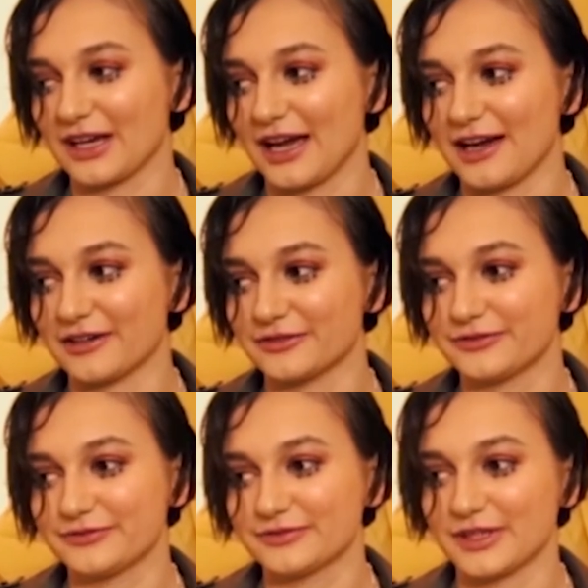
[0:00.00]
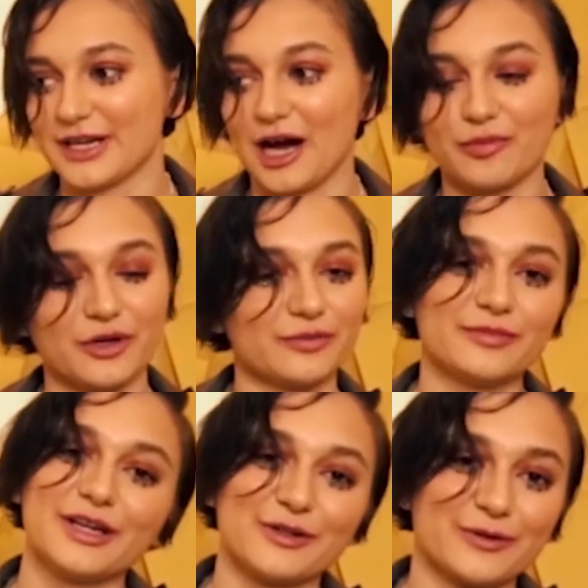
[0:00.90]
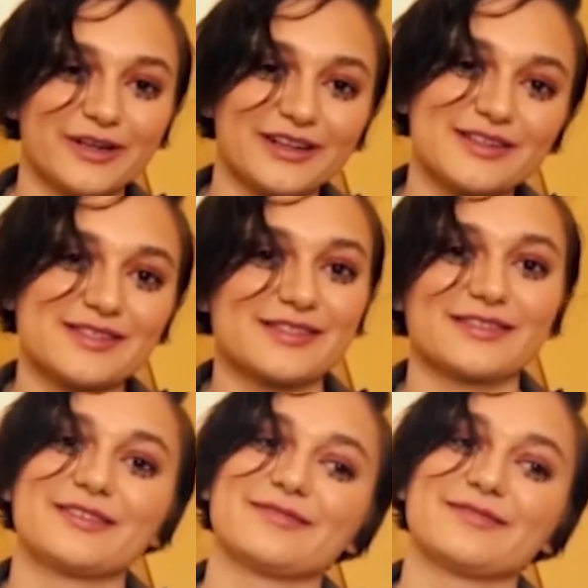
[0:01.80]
I have an album in the works.